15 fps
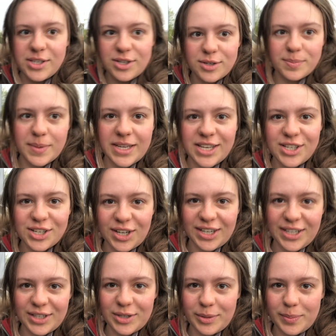just been
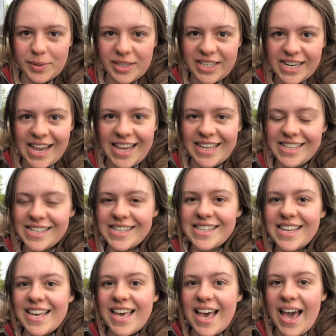enjoying a couple of days
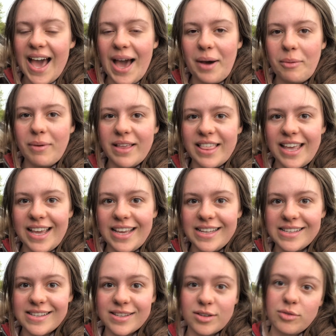out with
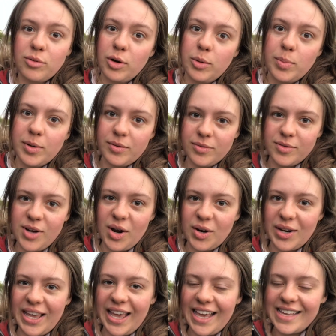his group of
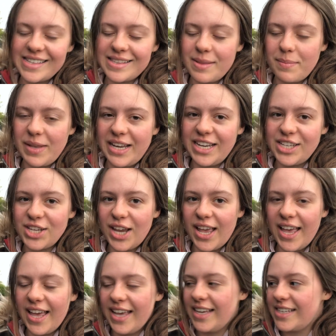donkeys, the miniature
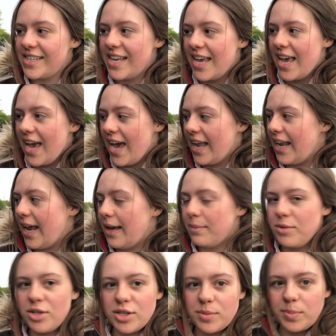herd, and I'm
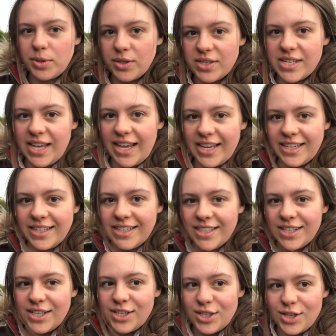just putting
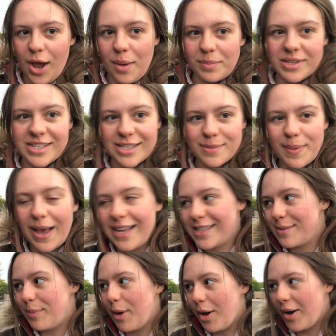Thomas's
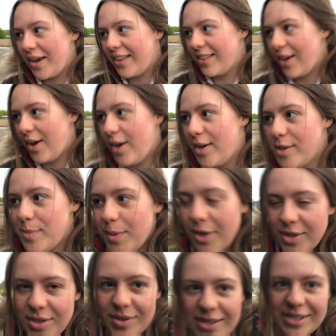passport in the horse
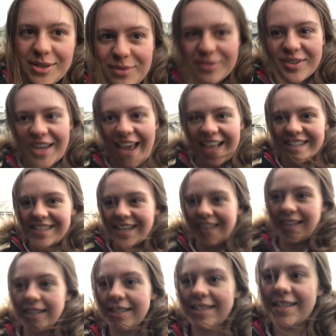box so I don't forget
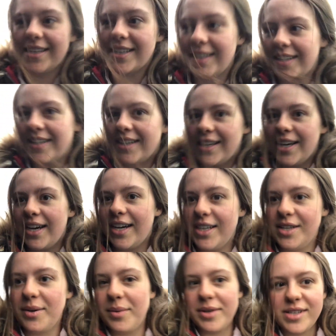it. I
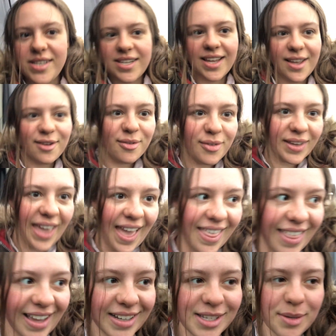don't want to forget
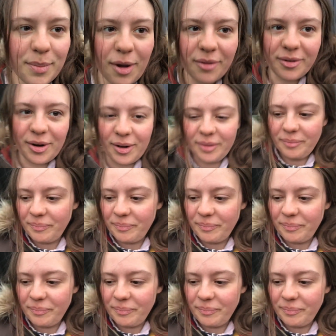that tomorrow.